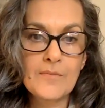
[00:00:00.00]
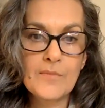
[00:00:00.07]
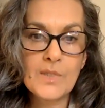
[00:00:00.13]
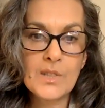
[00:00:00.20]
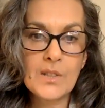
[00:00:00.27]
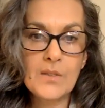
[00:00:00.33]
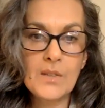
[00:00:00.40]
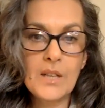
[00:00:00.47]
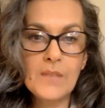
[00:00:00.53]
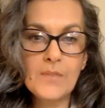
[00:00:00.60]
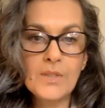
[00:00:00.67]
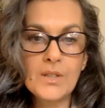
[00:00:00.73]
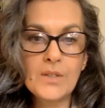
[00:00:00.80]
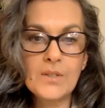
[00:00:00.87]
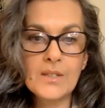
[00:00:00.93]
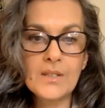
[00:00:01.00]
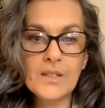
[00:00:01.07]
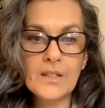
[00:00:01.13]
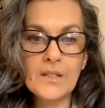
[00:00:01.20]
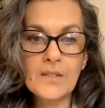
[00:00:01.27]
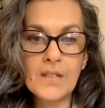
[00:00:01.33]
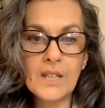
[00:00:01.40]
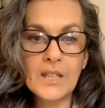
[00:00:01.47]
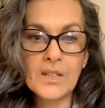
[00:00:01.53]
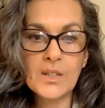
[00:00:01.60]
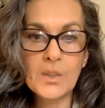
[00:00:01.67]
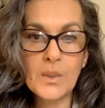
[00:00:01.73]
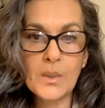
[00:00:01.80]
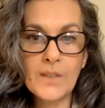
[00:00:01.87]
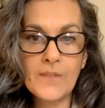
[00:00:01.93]
So Neptune is currently at
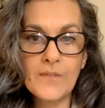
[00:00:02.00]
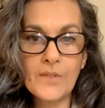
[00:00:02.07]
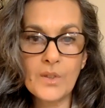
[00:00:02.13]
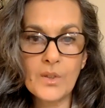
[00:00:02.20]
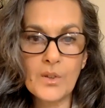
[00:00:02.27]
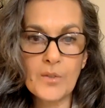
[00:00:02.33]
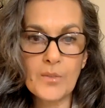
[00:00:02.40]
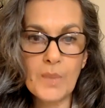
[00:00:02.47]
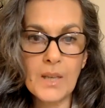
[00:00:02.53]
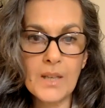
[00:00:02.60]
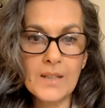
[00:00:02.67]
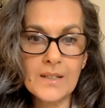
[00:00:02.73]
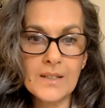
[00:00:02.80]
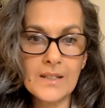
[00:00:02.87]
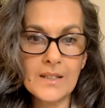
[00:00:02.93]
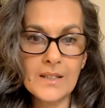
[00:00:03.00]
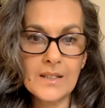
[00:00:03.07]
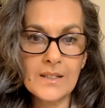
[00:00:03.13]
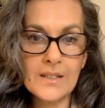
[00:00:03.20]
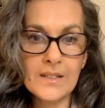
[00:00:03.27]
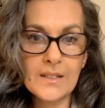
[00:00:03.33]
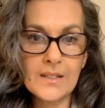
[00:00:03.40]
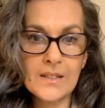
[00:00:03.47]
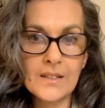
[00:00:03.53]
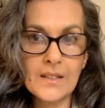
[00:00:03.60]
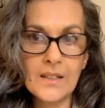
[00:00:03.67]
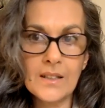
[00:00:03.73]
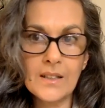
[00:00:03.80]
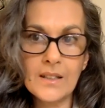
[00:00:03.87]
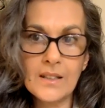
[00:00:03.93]
24 of Pisces
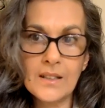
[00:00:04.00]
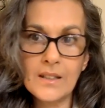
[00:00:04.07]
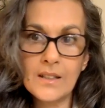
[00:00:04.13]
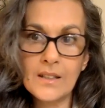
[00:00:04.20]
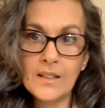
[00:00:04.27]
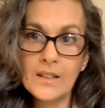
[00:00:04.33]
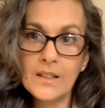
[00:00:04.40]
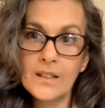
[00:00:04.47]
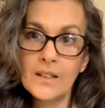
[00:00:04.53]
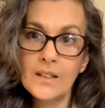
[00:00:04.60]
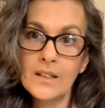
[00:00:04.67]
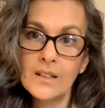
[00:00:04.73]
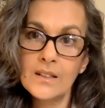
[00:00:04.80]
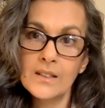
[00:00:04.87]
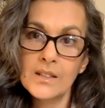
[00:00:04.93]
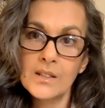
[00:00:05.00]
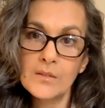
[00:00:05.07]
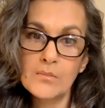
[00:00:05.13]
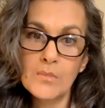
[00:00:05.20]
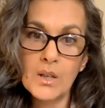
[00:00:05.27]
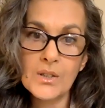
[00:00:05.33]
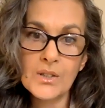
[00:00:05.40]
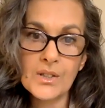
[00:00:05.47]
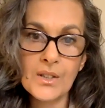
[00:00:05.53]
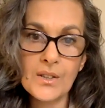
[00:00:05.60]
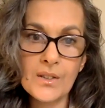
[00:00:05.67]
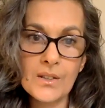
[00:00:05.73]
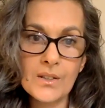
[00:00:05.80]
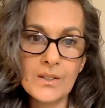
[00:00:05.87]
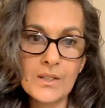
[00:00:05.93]
until March the
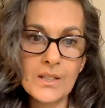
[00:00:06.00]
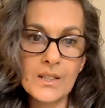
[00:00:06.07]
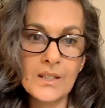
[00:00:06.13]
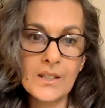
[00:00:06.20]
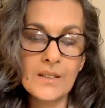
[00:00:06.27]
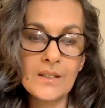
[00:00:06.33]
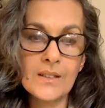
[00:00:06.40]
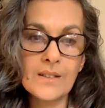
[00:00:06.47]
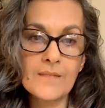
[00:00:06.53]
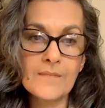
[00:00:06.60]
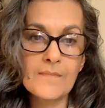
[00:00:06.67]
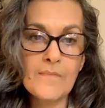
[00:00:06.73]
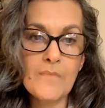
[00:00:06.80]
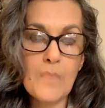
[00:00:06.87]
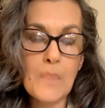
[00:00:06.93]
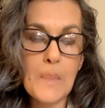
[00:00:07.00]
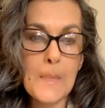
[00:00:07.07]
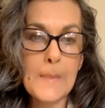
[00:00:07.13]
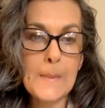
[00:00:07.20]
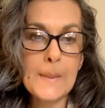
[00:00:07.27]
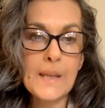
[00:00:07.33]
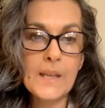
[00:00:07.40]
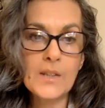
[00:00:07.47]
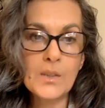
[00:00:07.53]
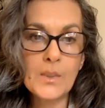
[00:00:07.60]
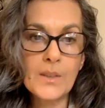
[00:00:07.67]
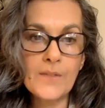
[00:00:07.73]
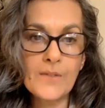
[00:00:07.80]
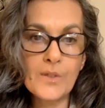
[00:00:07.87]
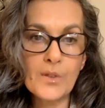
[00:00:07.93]
13th. And
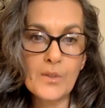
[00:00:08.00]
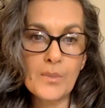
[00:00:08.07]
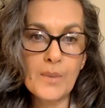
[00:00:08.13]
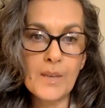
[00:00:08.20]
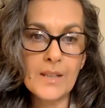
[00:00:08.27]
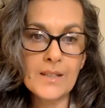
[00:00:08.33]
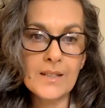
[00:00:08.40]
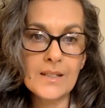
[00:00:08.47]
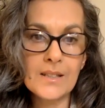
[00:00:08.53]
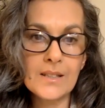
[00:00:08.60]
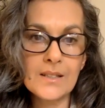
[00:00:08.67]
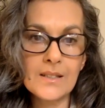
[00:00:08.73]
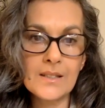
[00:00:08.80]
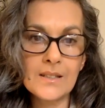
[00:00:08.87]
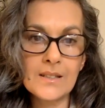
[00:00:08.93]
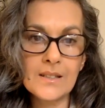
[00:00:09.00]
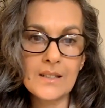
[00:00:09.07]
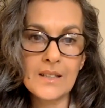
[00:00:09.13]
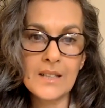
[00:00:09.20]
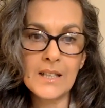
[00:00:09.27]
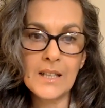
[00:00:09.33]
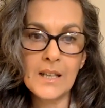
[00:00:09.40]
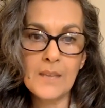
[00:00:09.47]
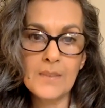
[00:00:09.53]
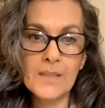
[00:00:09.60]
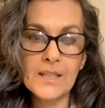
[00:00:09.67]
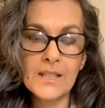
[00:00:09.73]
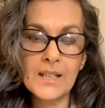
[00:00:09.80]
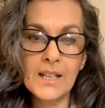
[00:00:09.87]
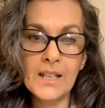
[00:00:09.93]
24 of Pisces is an
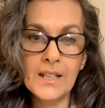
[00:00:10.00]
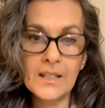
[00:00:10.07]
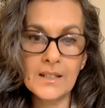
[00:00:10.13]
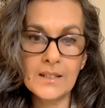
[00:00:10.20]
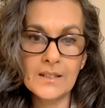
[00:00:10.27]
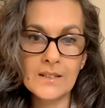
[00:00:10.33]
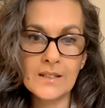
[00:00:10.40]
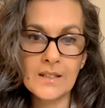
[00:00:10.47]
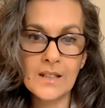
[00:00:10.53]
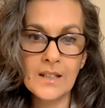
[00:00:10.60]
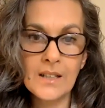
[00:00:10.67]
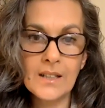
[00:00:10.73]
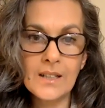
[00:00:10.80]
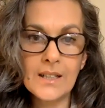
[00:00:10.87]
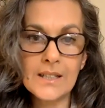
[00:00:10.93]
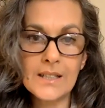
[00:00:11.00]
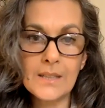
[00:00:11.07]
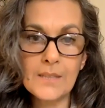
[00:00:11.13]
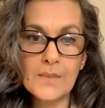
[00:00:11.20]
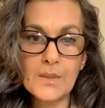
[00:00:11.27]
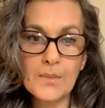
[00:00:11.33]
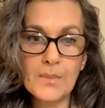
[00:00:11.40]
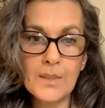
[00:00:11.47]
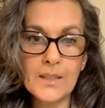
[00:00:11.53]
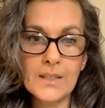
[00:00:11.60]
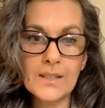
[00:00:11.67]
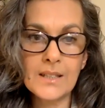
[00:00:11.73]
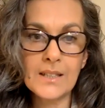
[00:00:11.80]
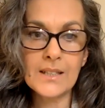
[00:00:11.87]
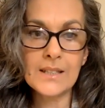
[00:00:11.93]
inhabited island, adaptability